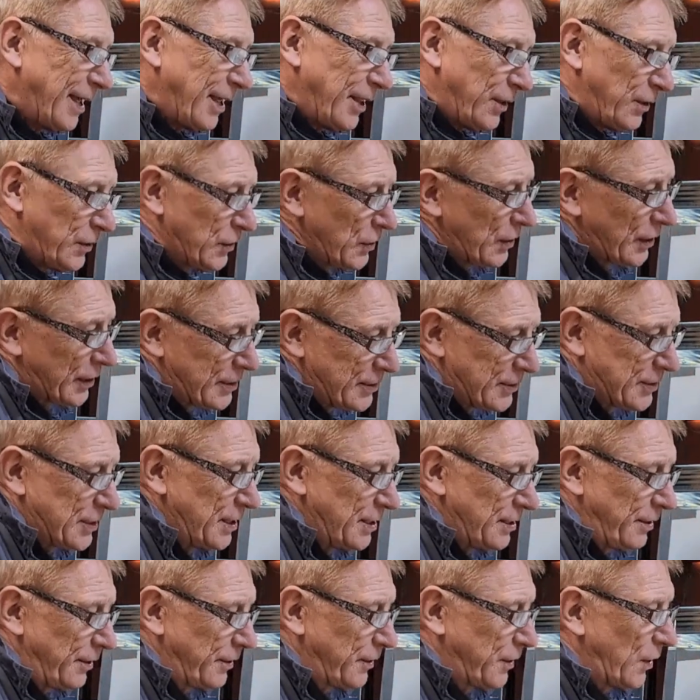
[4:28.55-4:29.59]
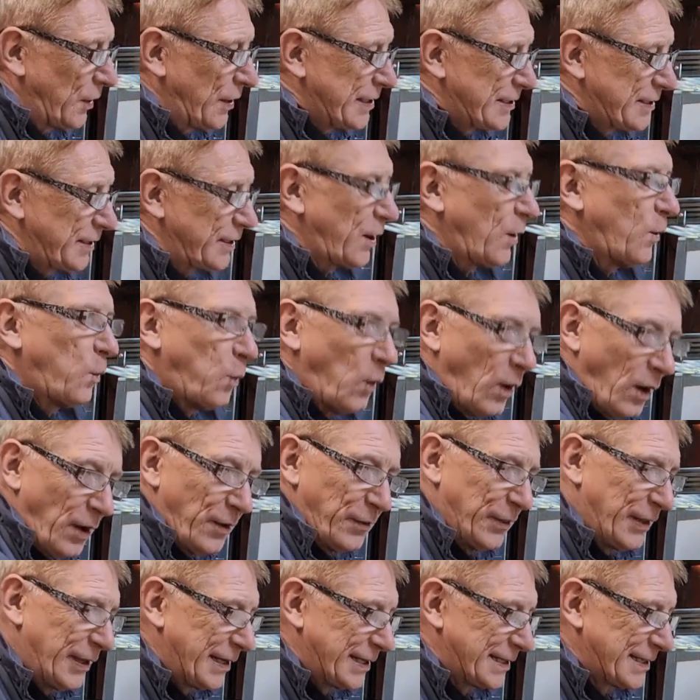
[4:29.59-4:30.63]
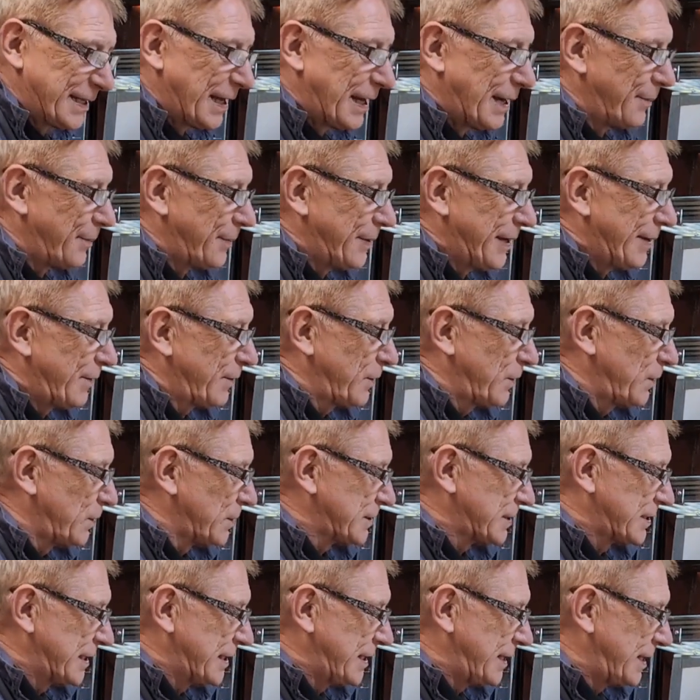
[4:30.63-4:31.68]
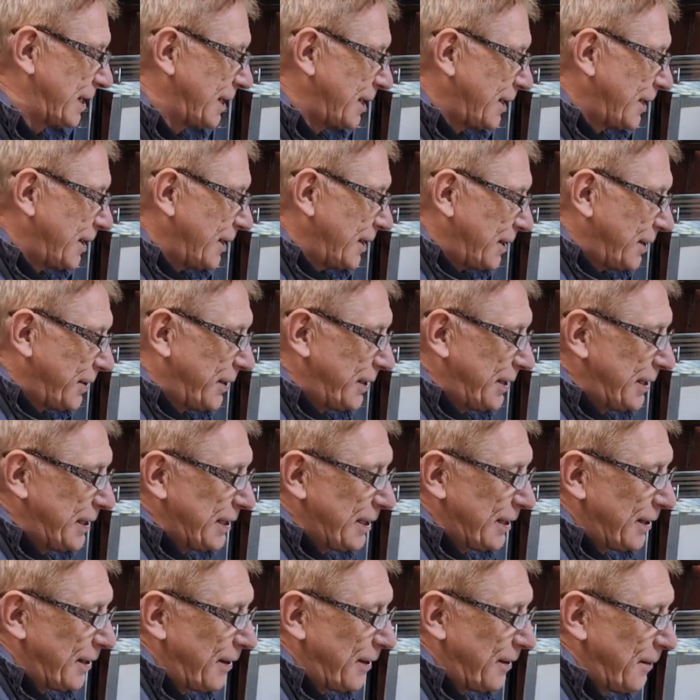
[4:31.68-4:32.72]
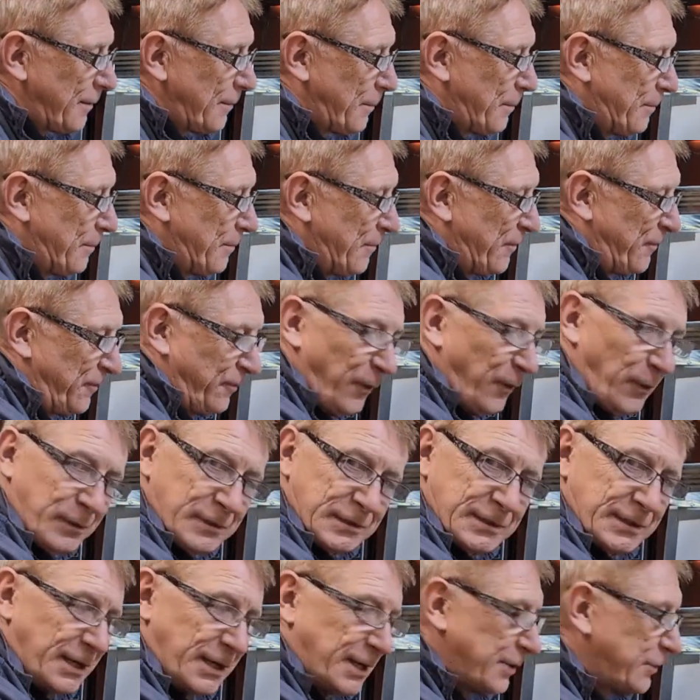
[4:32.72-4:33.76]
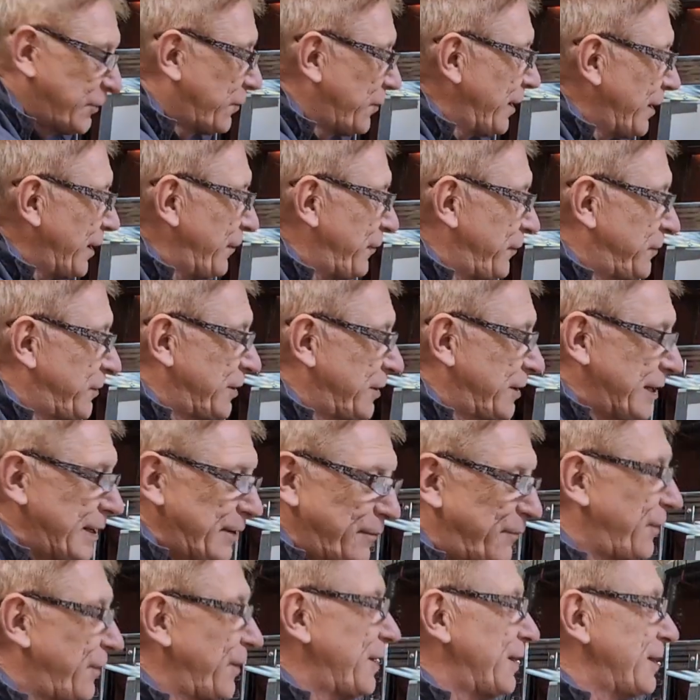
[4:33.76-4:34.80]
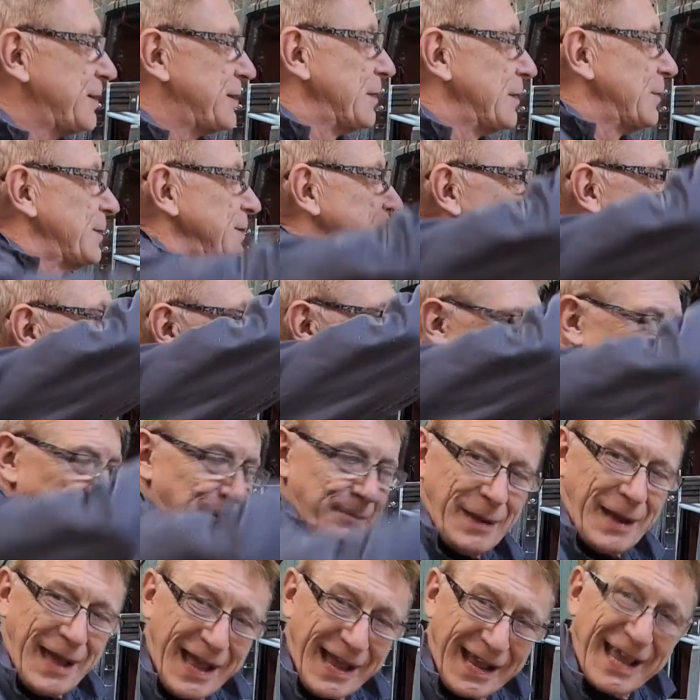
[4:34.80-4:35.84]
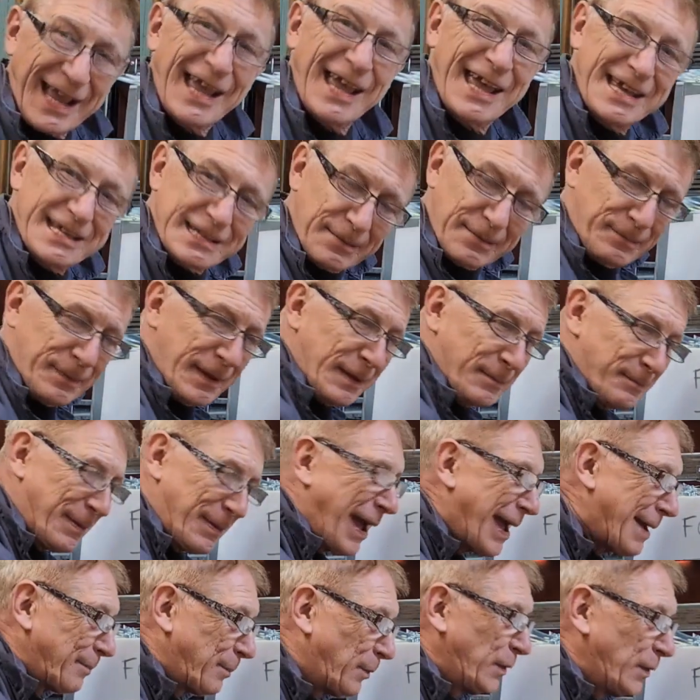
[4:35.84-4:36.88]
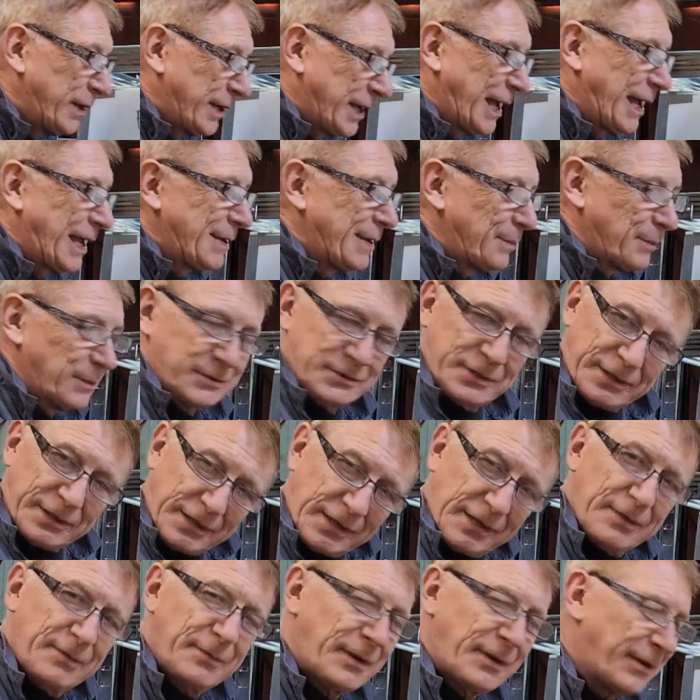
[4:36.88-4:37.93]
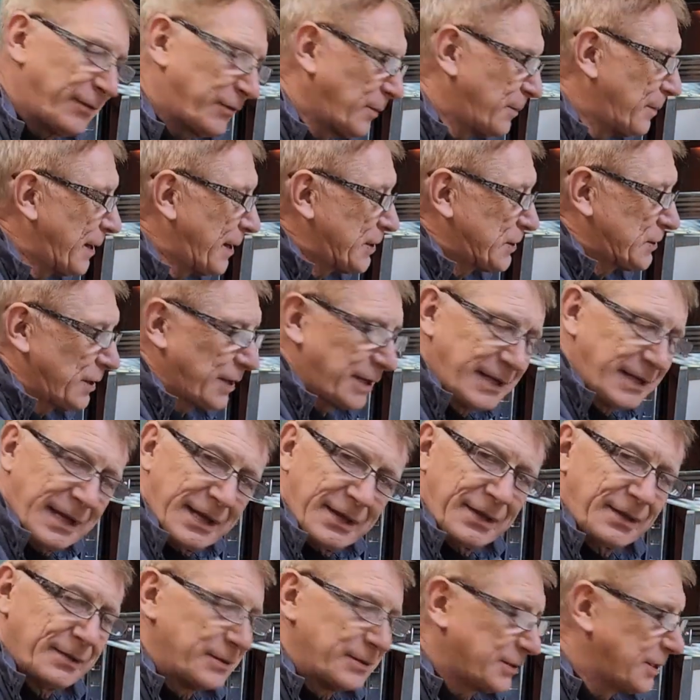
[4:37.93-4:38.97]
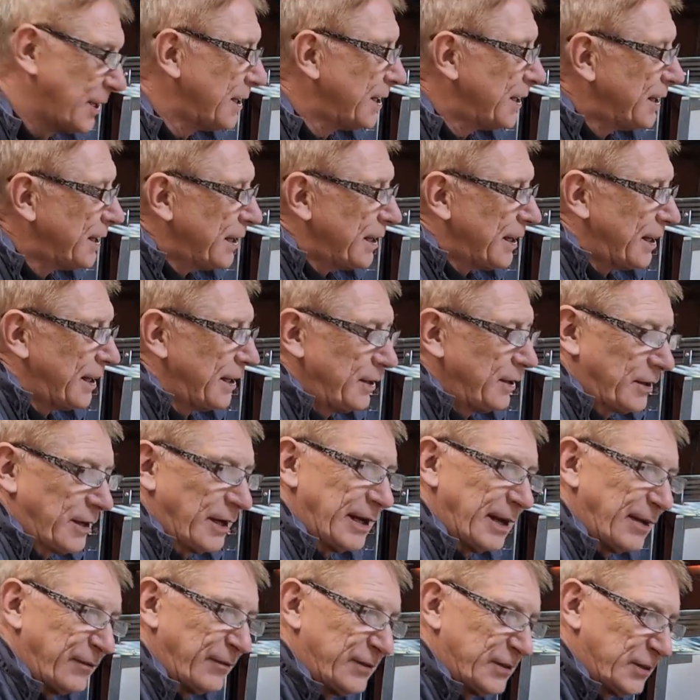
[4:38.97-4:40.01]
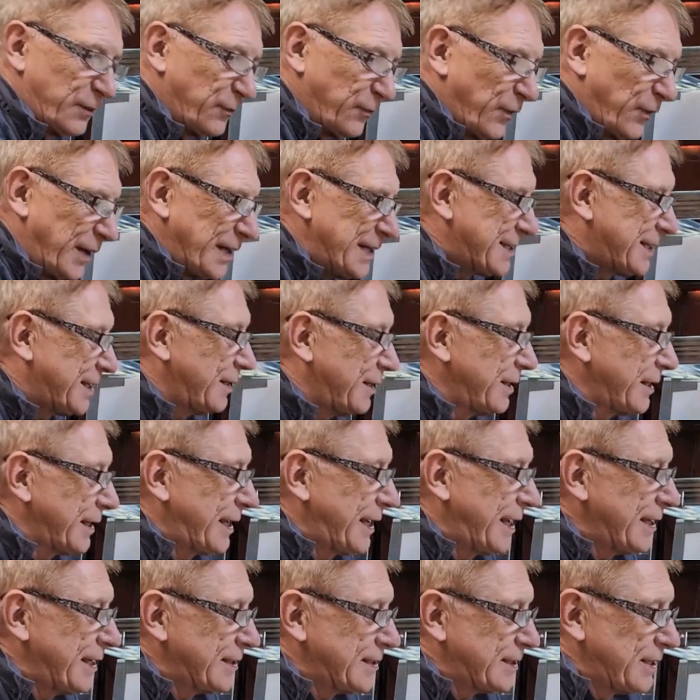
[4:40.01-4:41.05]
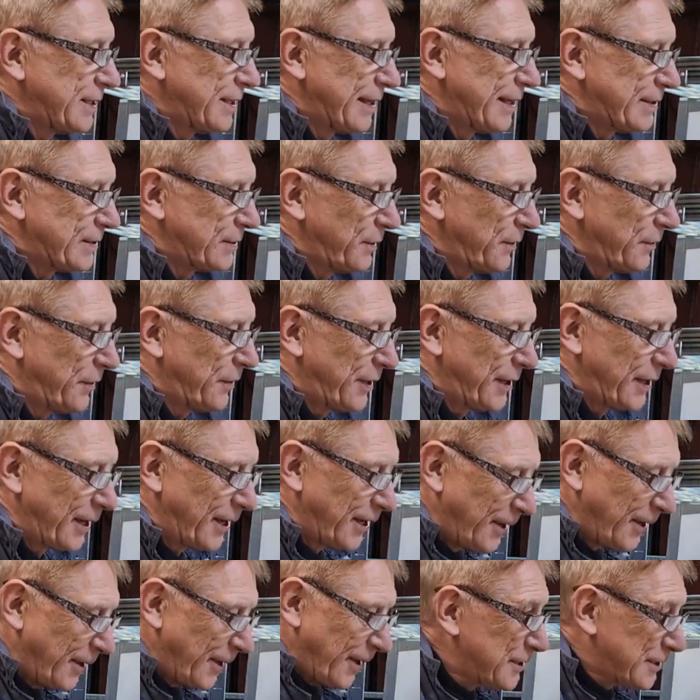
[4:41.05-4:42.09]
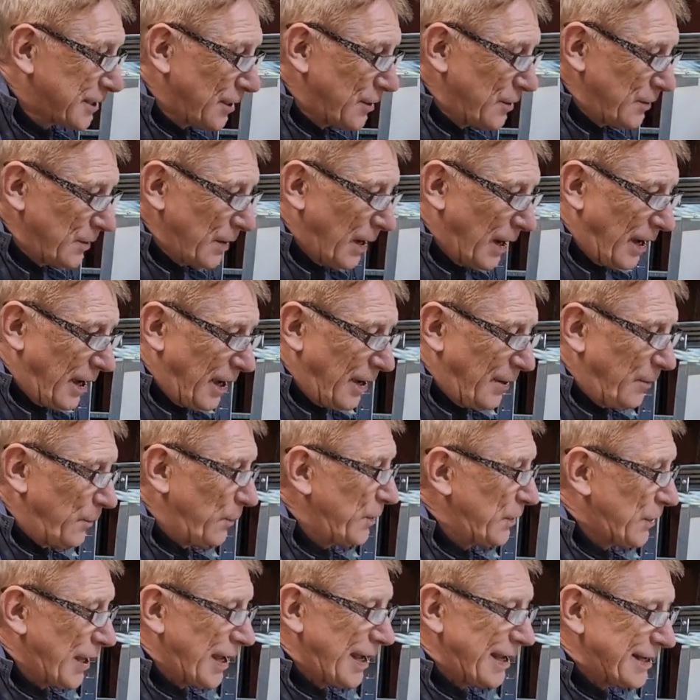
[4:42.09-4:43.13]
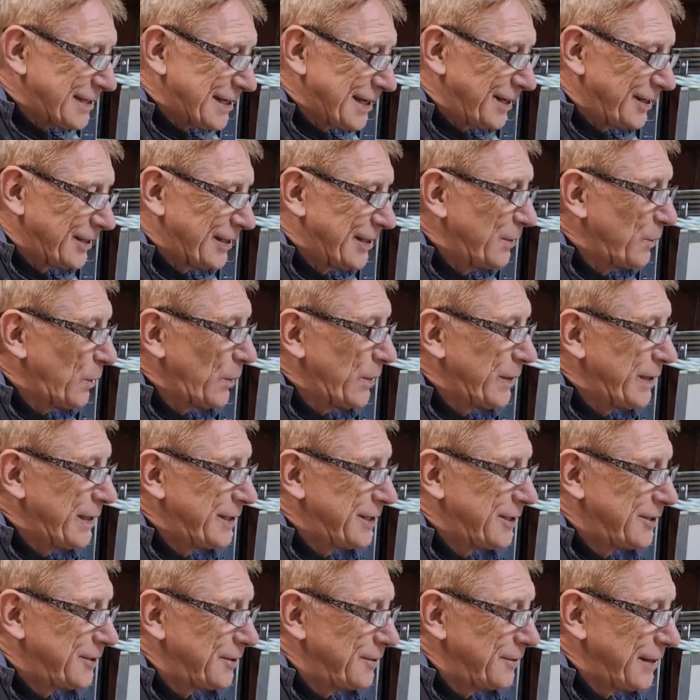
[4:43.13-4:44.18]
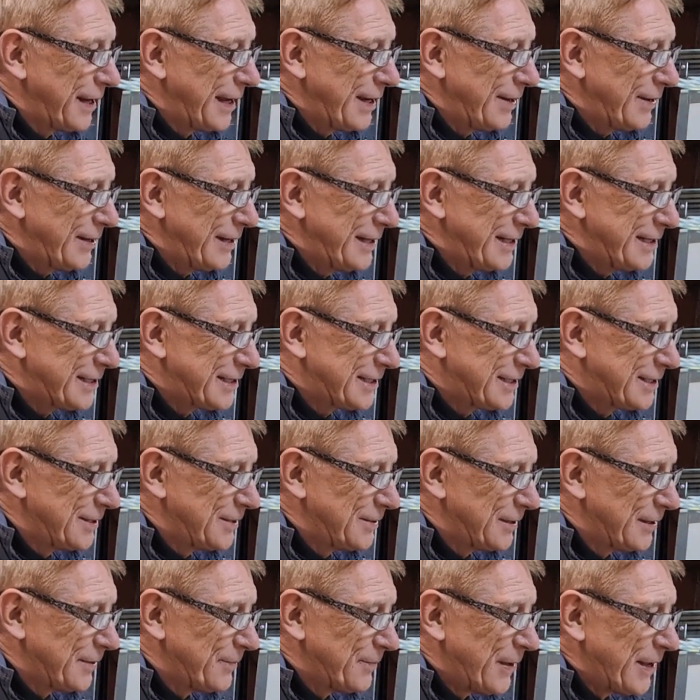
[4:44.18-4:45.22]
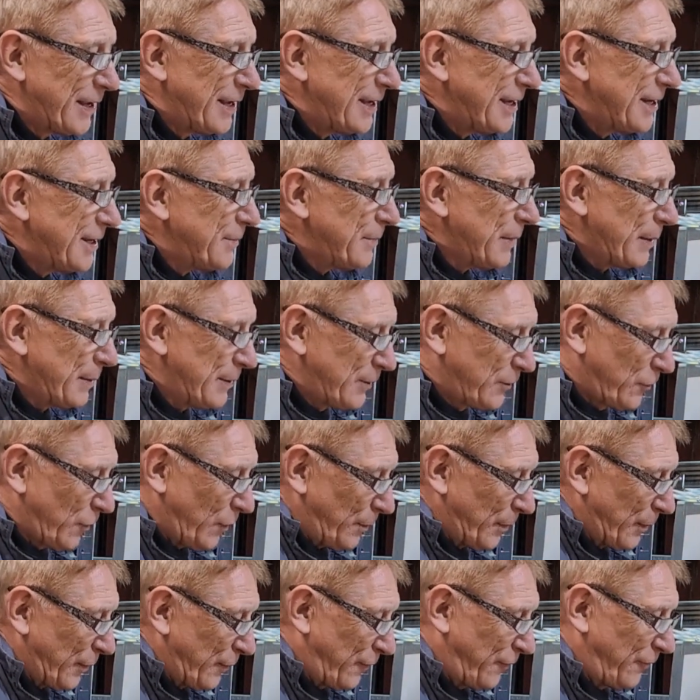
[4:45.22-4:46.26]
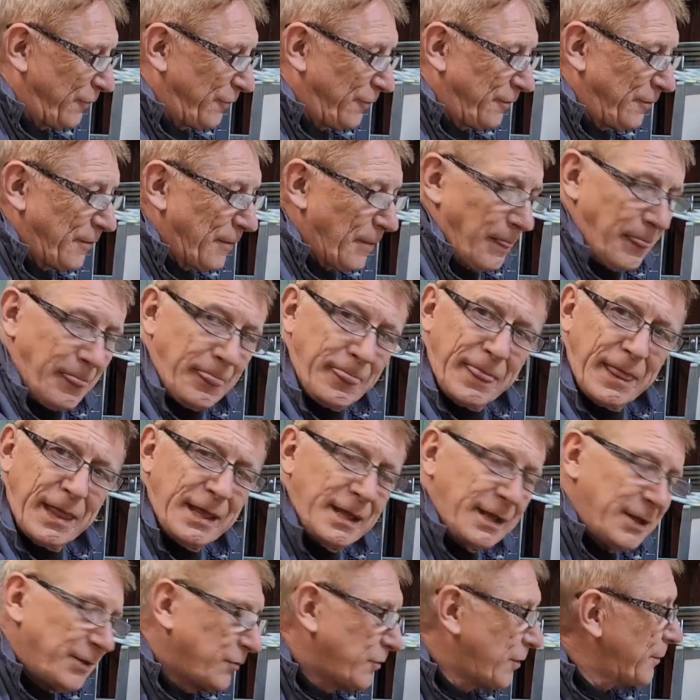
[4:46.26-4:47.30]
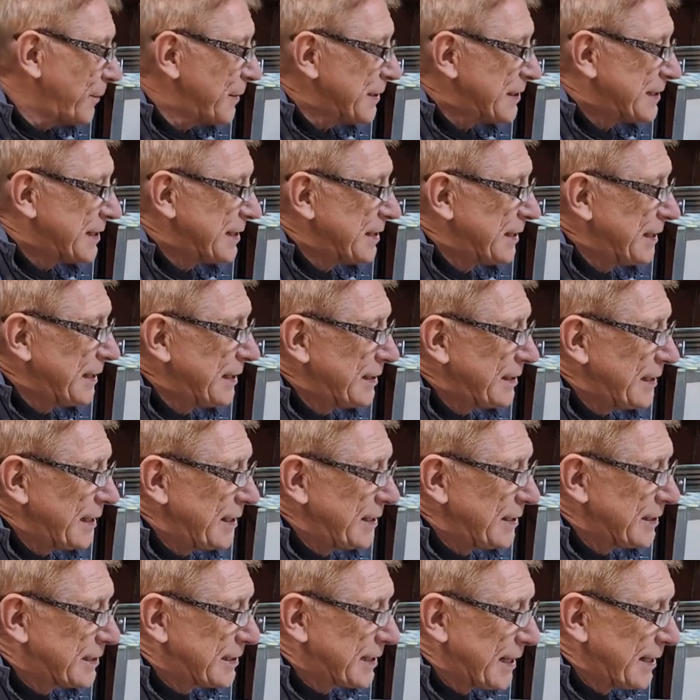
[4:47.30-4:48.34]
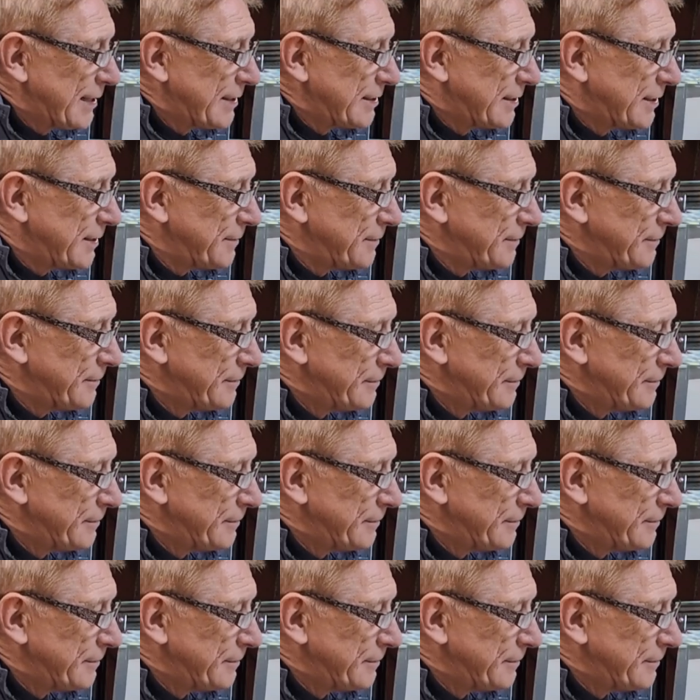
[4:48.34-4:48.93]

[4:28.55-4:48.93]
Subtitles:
The concern I've got is I've got to wire things up. Now, of course, the Fogstar drift to the inverter, which I've got in the back, is a big bad boy cable, so I'm going to have to make sure I can get those. You can't have sort of really tight kinks in that sort of thing. So with that, I think what we need to do now is to maybe drop this in the skeleton.